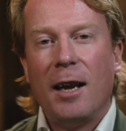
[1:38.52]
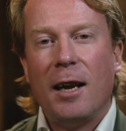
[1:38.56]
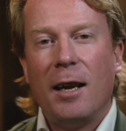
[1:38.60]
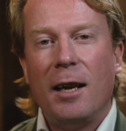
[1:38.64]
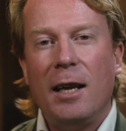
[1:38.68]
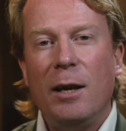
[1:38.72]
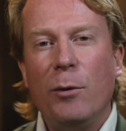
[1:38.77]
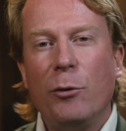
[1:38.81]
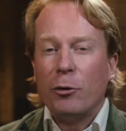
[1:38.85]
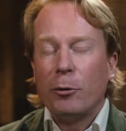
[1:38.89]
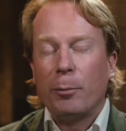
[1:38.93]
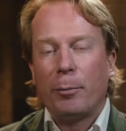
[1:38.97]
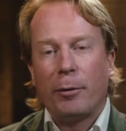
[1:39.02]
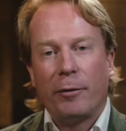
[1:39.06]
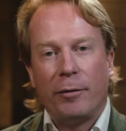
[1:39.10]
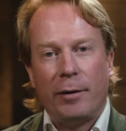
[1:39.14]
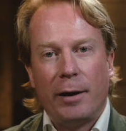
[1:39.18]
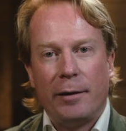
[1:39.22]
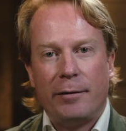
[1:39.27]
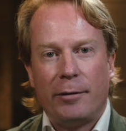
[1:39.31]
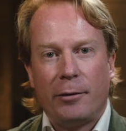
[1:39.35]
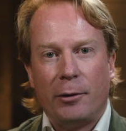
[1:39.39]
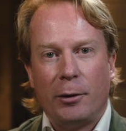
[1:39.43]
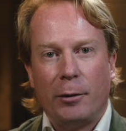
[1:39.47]
He was a
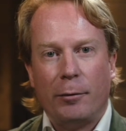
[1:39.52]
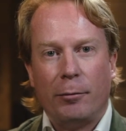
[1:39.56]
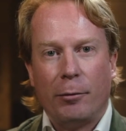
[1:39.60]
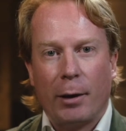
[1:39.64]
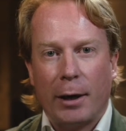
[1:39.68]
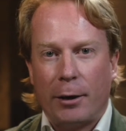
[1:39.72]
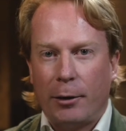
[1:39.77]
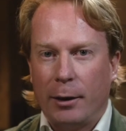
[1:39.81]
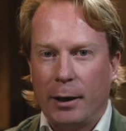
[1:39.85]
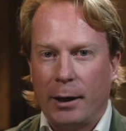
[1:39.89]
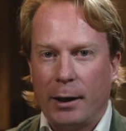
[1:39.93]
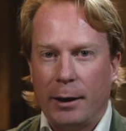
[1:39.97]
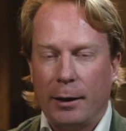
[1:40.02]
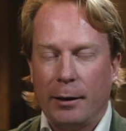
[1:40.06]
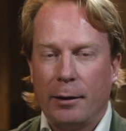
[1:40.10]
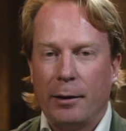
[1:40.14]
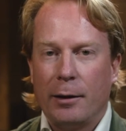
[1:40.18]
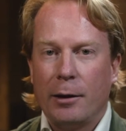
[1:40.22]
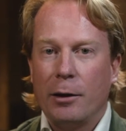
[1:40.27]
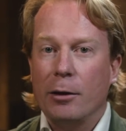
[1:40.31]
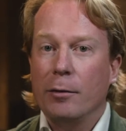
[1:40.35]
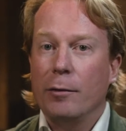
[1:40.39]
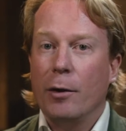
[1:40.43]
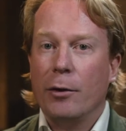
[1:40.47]
professor of rhetoric at
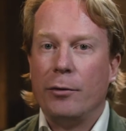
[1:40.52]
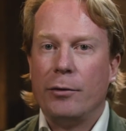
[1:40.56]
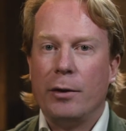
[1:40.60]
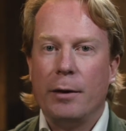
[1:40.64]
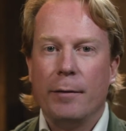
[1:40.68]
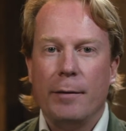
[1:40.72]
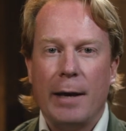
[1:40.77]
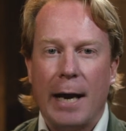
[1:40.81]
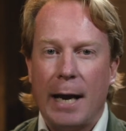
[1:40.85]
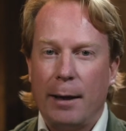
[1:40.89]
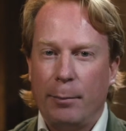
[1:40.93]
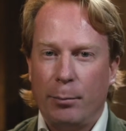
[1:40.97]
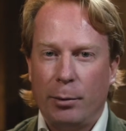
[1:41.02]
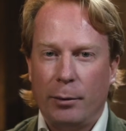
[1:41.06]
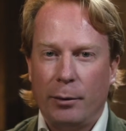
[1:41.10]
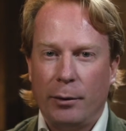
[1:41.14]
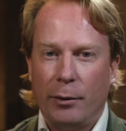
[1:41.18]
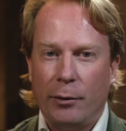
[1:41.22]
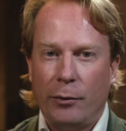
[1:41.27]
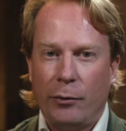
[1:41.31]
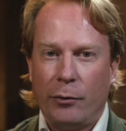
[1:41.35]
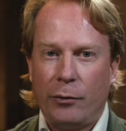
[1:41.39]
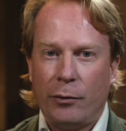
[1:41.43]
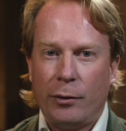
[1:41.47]
the University of
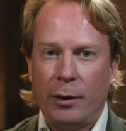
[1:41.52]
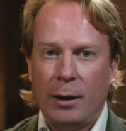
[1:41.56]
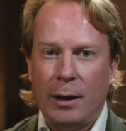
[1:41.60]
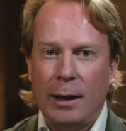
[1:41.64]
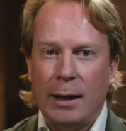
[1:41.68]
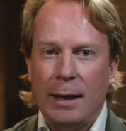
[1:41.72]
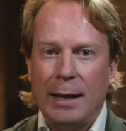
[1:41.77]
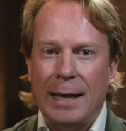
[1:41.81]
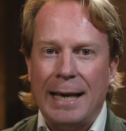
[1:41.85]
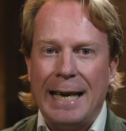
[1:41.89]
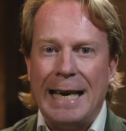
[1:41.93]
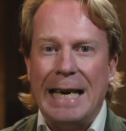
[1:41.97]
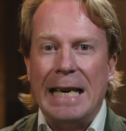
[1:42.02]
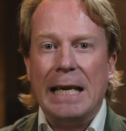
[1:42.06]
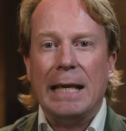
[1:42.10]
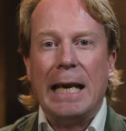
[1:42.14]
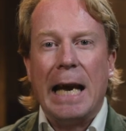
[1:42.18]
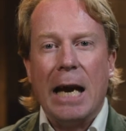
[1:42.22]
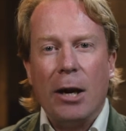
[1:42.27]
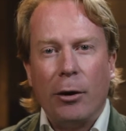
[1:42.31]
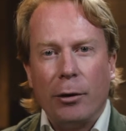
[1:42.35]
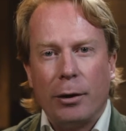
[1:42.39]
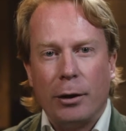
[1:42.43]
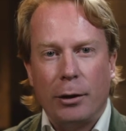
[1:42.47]
Naples. He
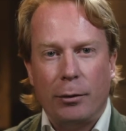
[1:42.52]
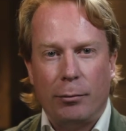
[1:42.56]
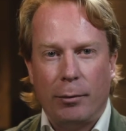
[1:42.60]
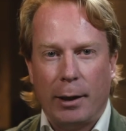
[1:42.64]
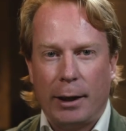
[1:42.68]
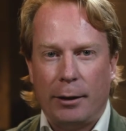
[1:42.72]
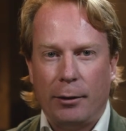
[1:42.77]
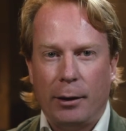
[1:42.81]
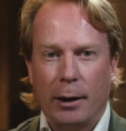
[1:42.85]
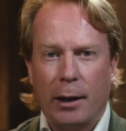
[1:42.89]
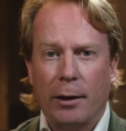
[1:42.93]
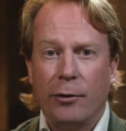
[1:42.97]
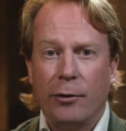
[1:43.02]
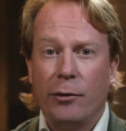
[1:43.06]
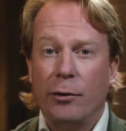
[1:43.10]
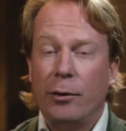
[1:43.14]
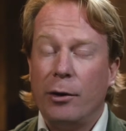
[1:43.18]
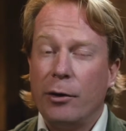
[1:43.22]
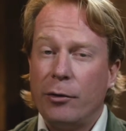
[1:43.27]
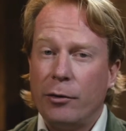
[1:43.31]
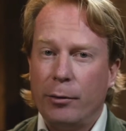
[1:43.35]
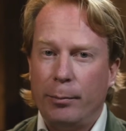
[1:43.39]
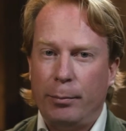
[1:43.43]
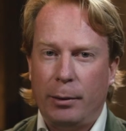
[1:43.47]
inherited rhetoric as a
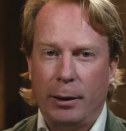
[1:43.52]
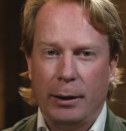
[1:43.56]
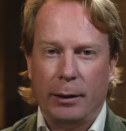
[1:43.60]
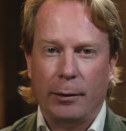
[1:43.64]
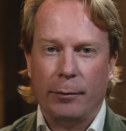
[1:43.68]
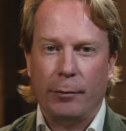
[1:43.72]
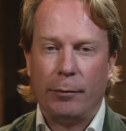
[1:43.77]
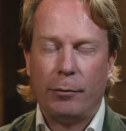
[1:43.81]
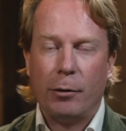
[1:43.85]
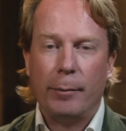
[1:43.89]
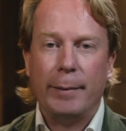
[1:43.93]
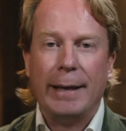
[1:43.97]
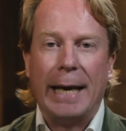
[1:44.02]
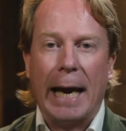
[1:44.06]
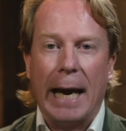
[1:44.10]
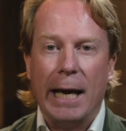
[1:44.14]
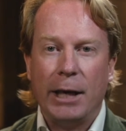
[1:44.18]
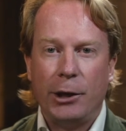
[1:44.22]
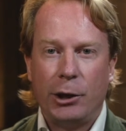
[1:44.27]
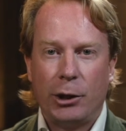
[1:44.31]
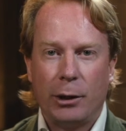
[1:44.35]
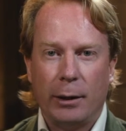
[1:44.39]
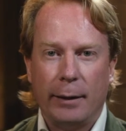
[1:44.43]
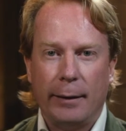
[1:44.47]
discipline from the
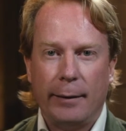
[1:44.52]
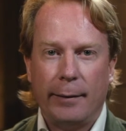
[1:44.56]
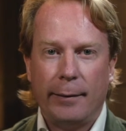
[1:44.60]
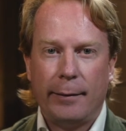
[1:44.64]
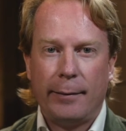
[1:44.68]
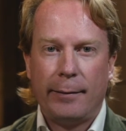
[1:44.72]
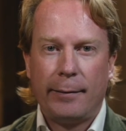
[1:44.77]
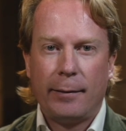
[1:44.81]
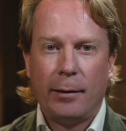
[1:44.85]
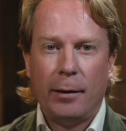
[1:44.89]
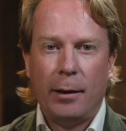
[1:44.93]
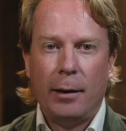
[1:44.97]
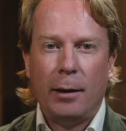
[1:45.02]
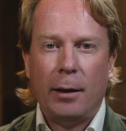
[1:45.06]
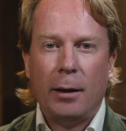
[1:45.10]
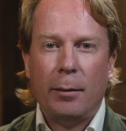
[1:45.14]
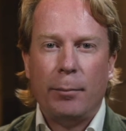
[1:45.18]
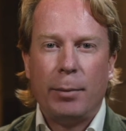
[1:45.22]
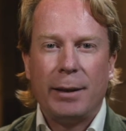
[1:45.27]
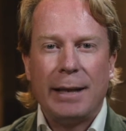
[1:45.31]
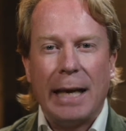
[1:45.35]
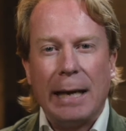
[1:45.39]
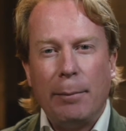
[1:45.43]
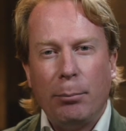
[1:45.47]
ancients,
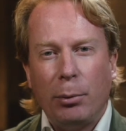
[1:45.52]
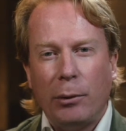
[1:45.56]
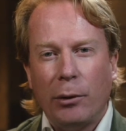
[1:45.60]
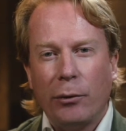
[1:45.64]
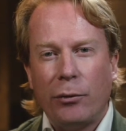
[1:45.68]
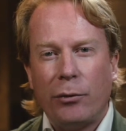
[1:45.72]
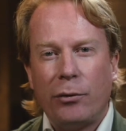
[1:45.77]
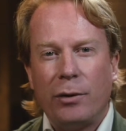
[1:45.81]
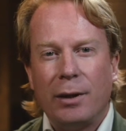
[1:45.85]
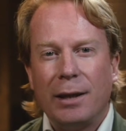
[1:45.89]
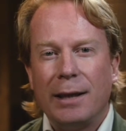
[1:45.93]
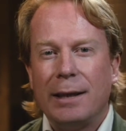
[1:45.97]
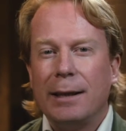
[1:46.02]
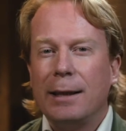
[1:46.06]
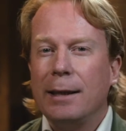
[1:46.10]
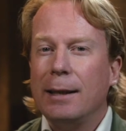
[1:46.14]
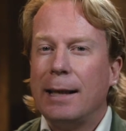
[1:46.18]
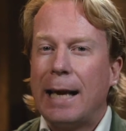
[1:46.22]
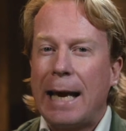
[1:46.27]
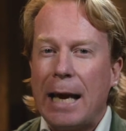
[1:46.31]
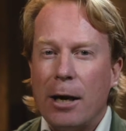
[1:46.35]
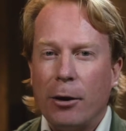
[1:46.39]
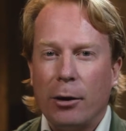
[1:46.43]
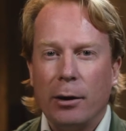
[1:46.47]
but Naples didn't
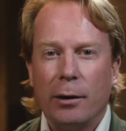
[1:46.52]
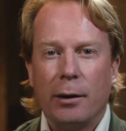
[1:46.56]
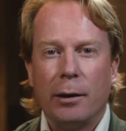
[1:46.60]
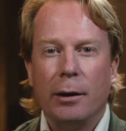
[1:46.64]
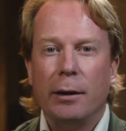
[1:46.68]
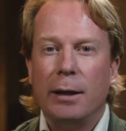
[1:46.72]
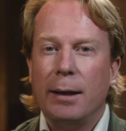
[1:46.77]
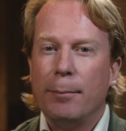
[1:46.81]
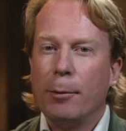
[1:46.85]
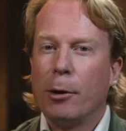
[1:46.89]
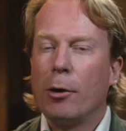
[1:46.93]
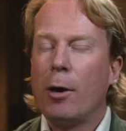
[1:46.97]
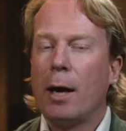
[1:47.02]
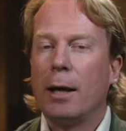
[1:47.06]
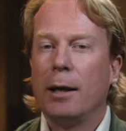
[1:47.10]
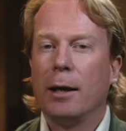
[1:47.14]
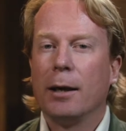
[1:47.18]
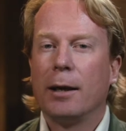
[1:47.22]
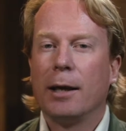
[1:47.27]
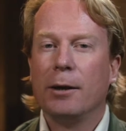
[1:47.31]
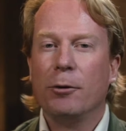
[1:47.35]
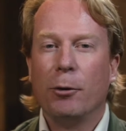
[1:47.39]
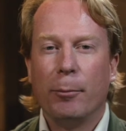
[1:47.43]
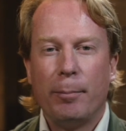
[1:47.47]
inherit the
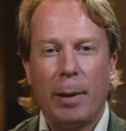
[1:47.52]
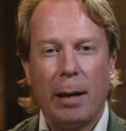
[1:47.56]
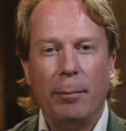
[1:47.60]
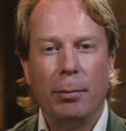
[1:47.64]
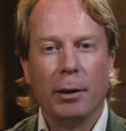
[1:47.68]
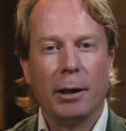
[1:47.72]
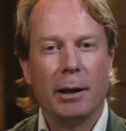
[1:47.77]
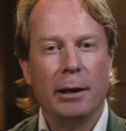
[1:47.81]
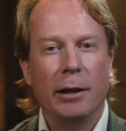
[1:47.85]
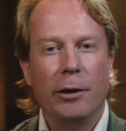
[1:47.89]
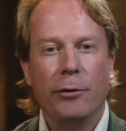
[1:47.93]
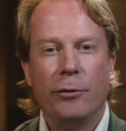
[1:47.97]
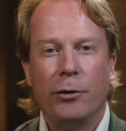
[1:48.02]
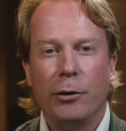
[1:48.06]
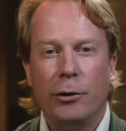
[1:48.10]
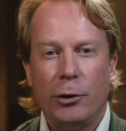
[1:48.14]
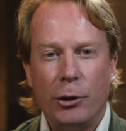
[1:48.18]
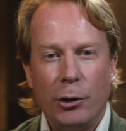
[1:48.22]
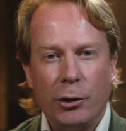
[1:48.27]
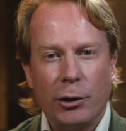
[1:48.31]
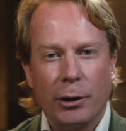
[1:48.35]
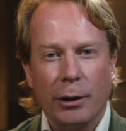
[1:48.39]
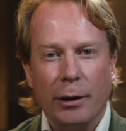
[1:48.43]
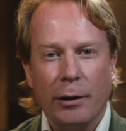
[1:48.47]
democratic and republican
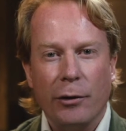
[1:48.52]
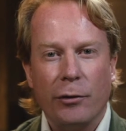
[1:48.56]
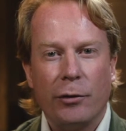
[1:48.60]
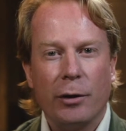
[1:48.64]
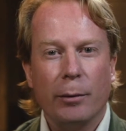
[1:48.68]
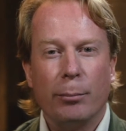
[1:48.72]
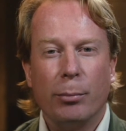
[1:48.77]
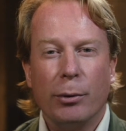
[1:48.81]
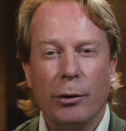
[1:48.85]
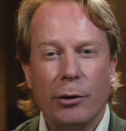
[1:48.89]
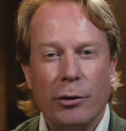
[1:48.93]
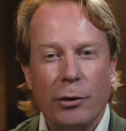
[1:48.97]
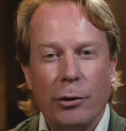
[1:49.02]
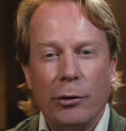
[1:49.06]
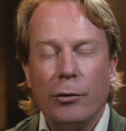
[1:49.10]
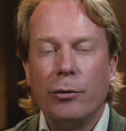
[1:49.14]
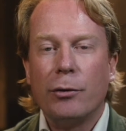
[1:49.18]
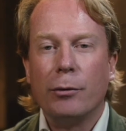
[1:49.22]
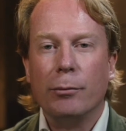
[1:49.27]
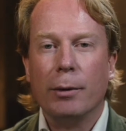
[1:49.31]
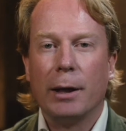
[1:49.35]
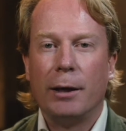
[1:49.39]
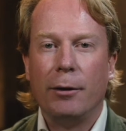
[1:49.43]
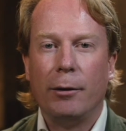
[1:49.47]
institutions that
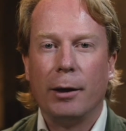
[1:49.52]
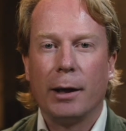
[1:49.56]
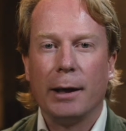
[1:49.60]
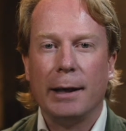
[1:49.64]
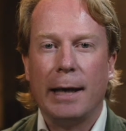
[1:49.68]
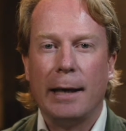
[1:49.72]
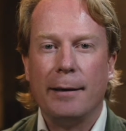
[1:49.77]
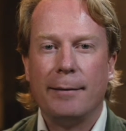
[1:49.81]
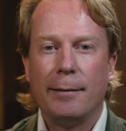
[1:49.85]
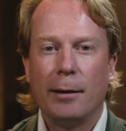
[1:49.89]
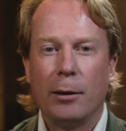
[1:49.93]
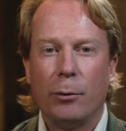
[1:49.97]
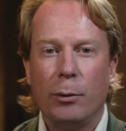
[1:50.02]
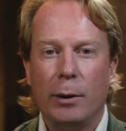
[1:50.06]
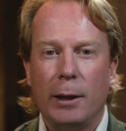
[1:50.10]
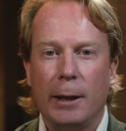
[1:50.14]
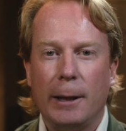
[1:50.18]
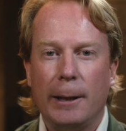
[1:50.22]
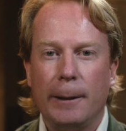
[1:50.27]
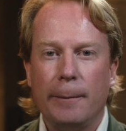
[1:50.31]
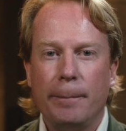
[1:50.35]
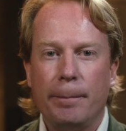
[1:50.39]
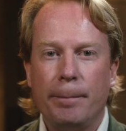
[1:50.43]
produced rhetoric in antiquity.